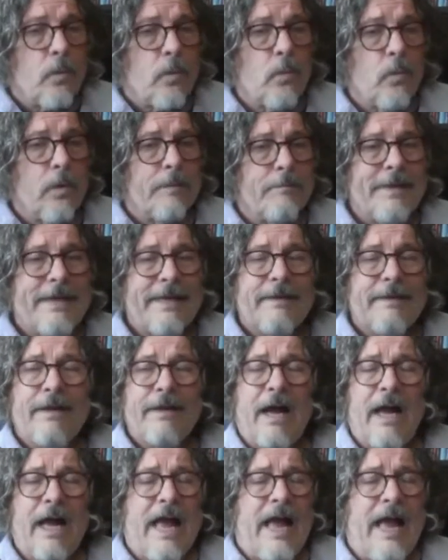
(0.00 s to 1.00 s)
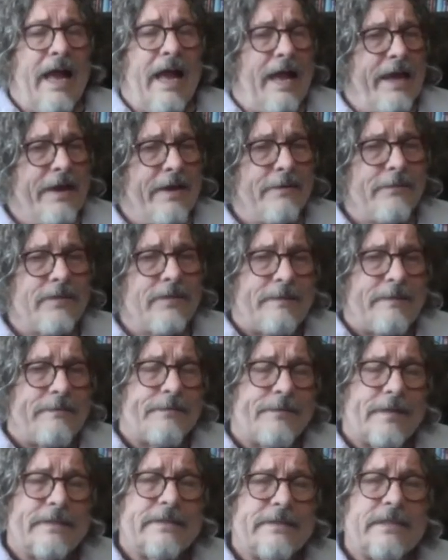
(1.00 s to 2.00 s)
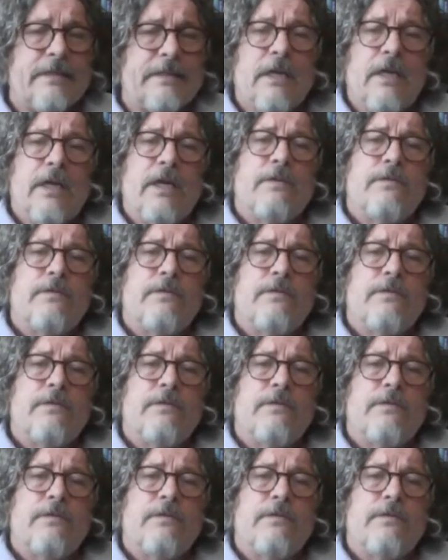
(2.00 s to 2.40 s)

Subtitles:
were being heavily funded